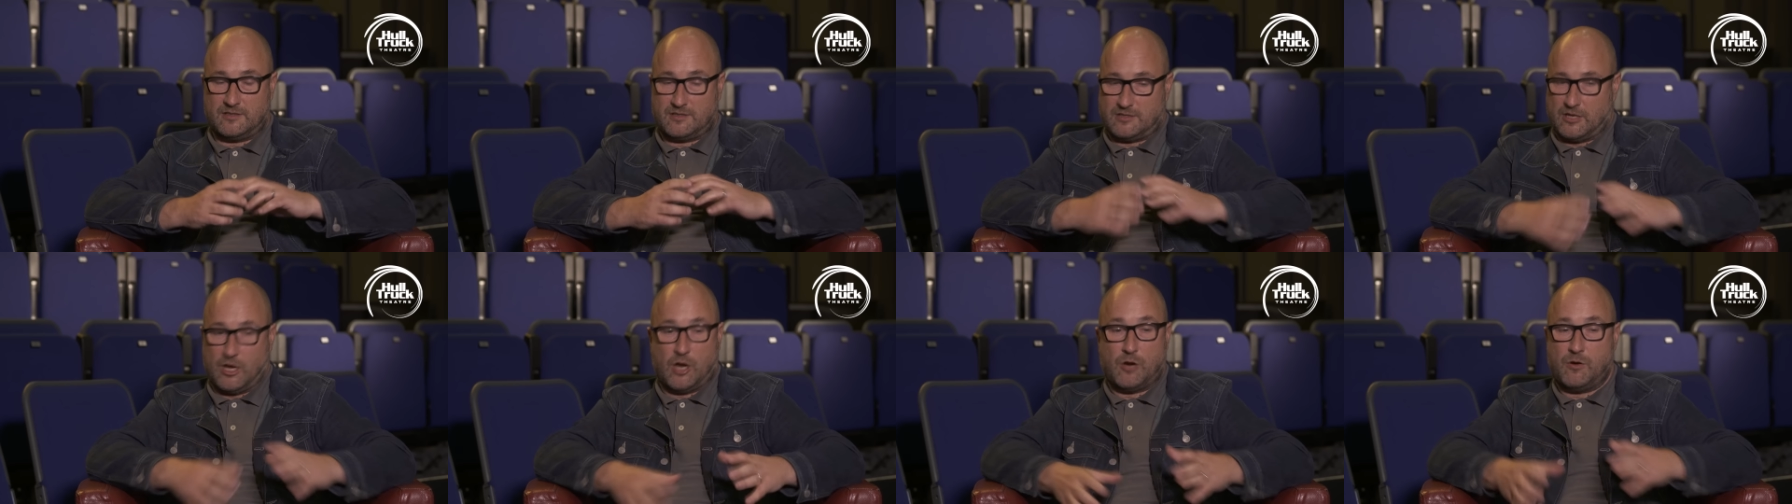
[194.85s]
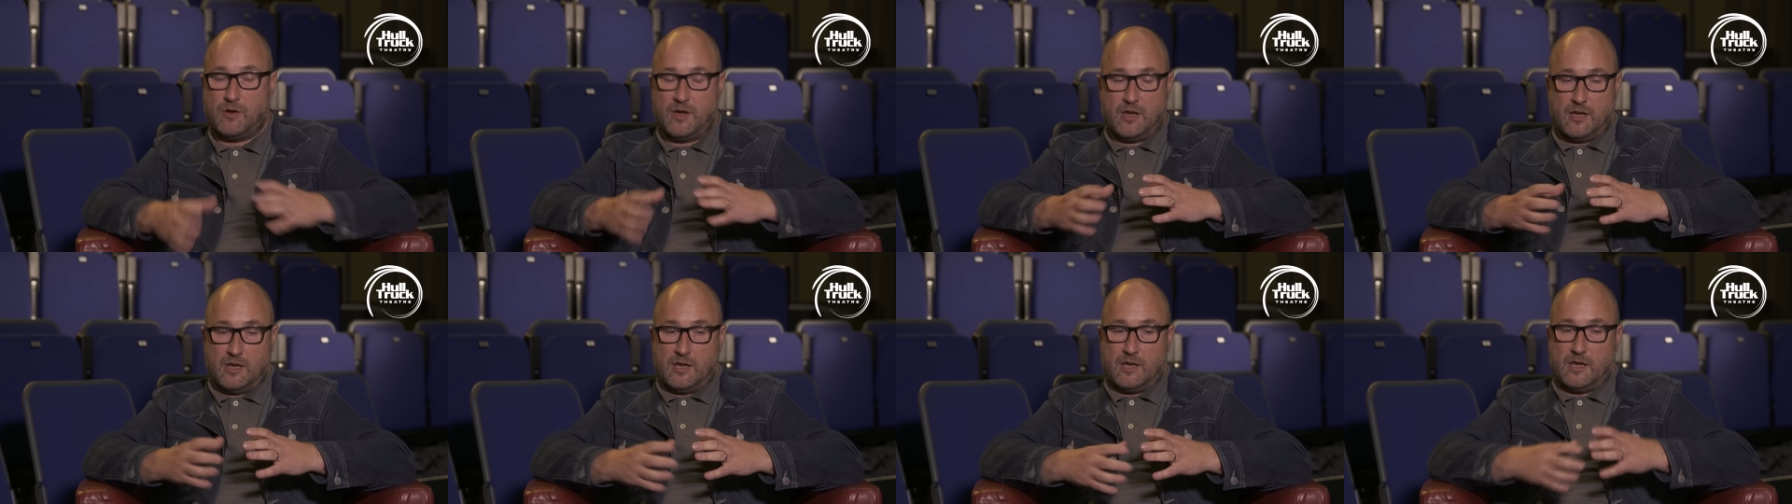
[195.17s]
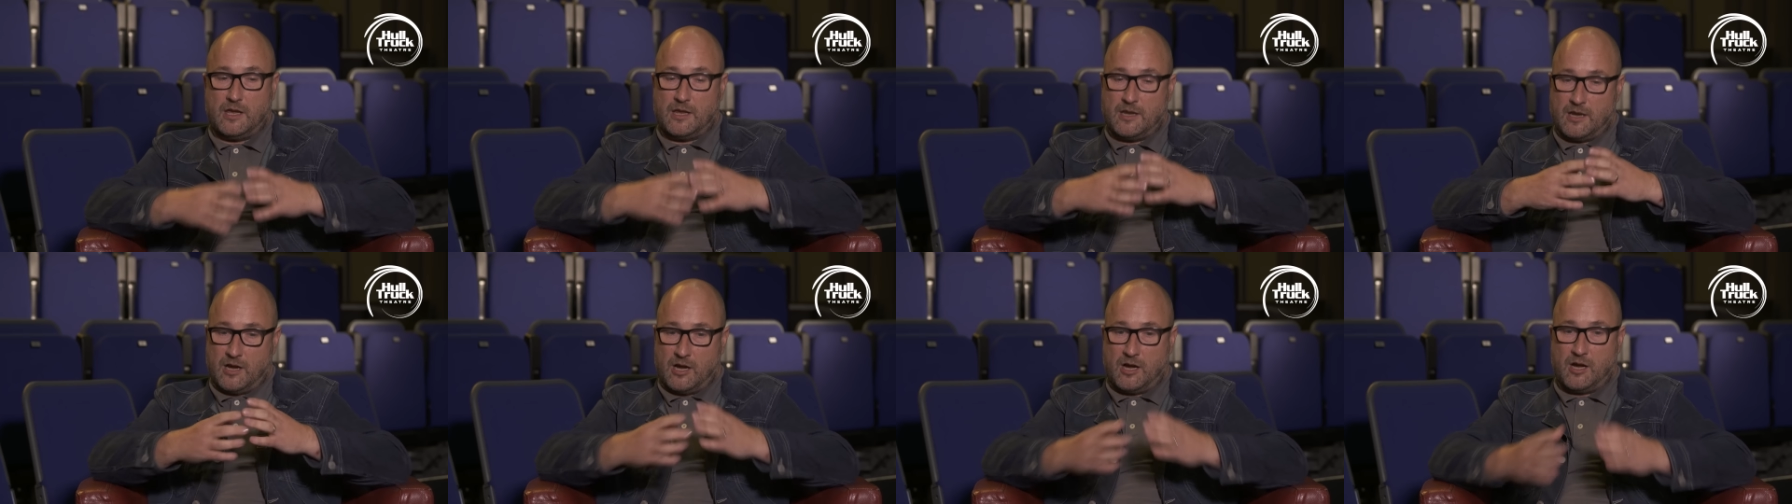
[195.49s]
So
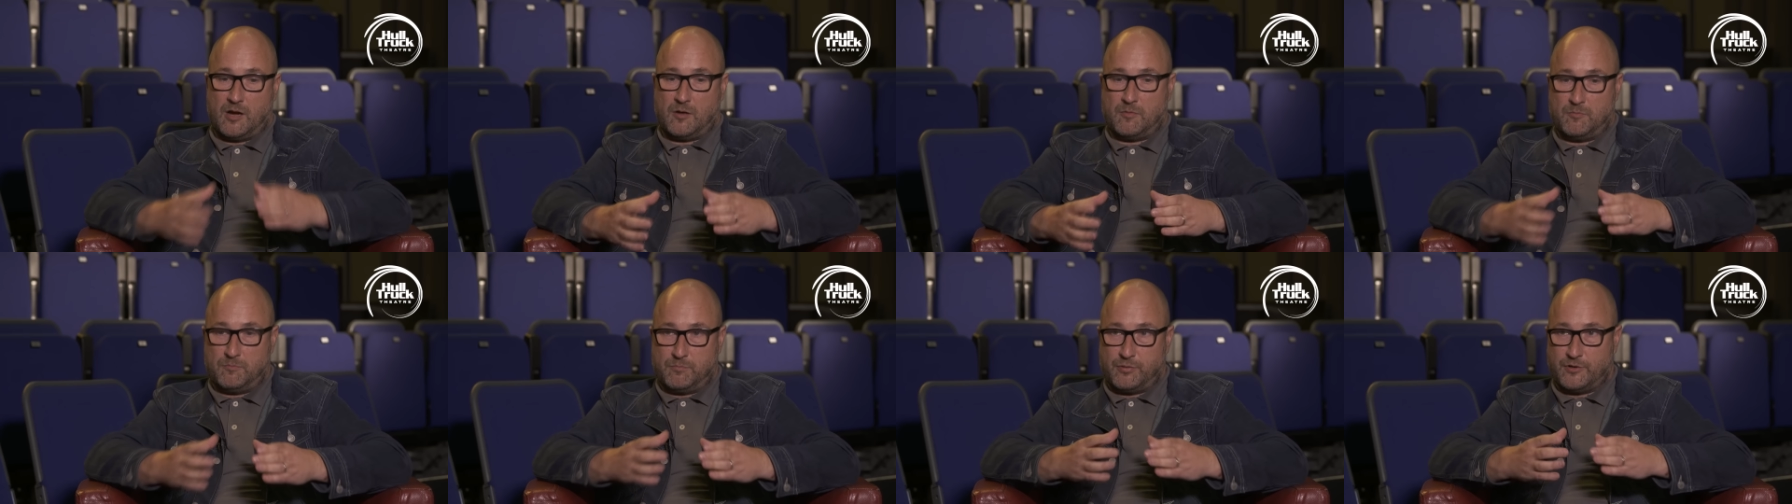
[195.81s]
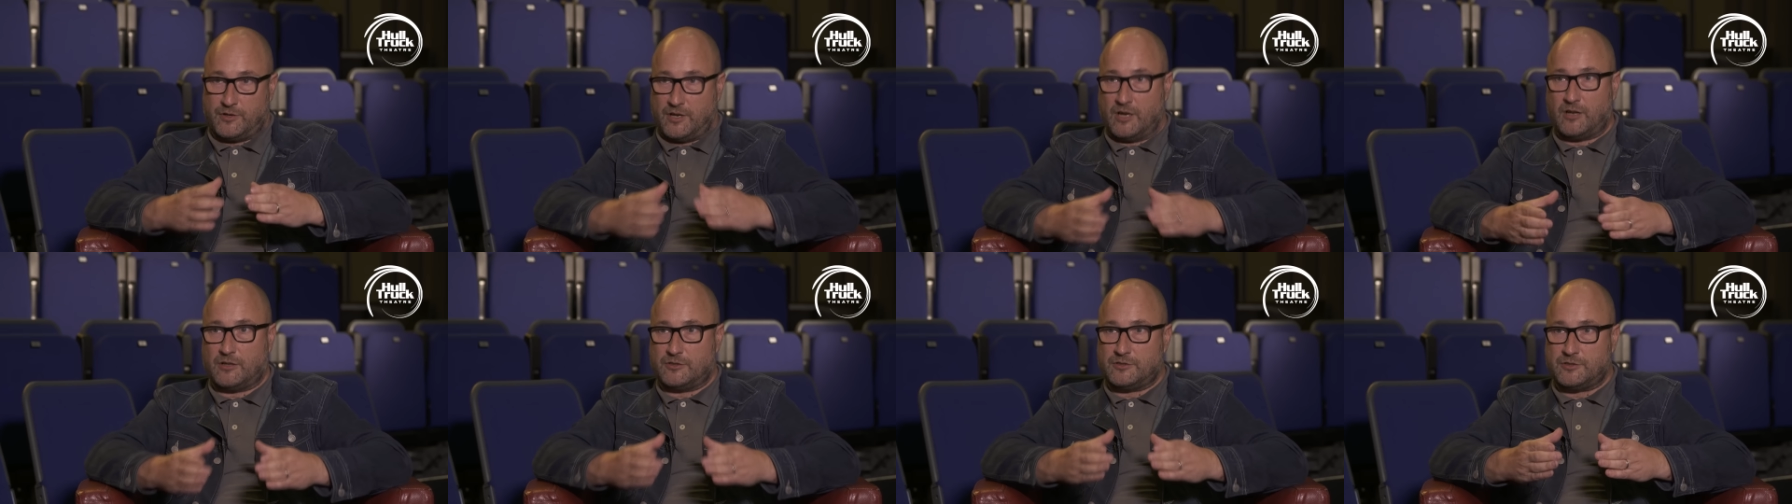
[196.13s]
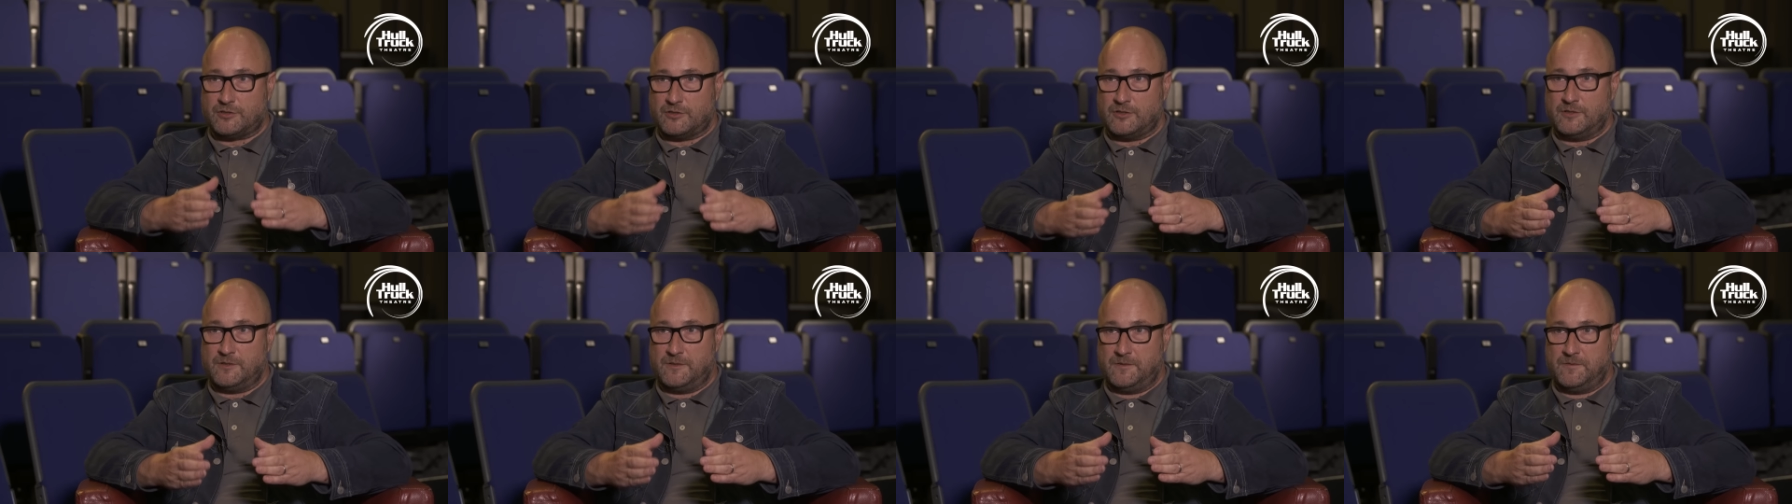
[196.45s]
in our
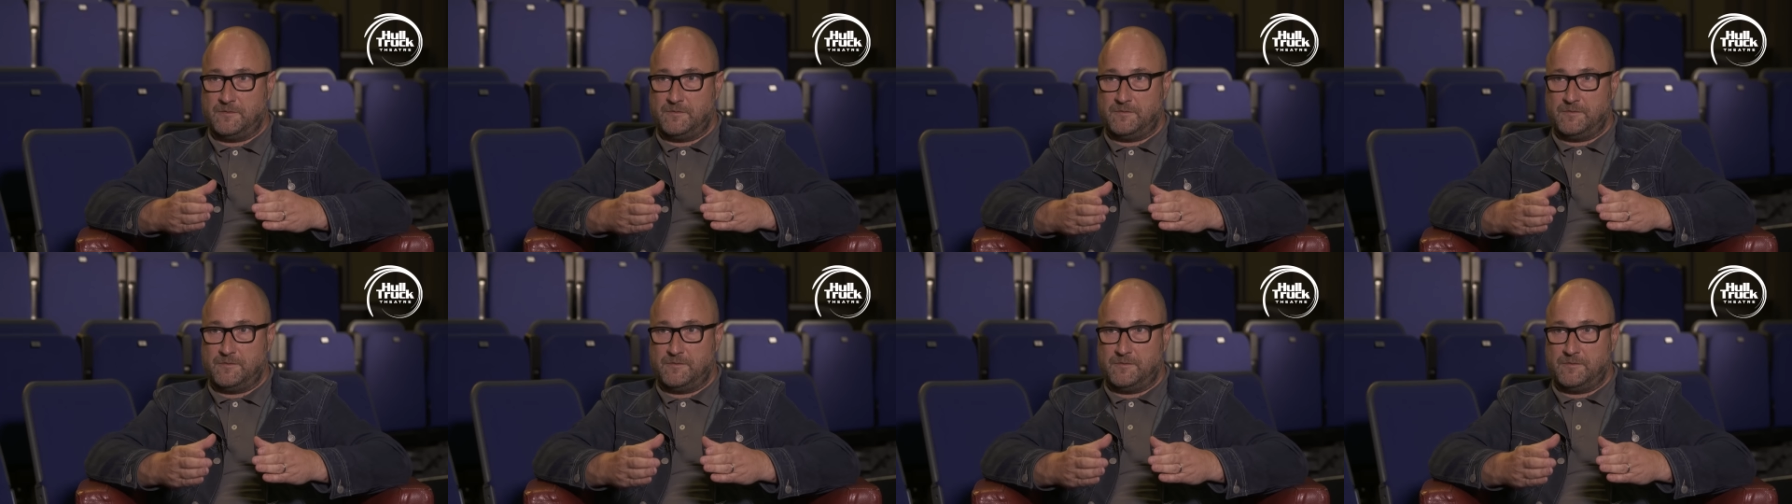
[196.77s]
production,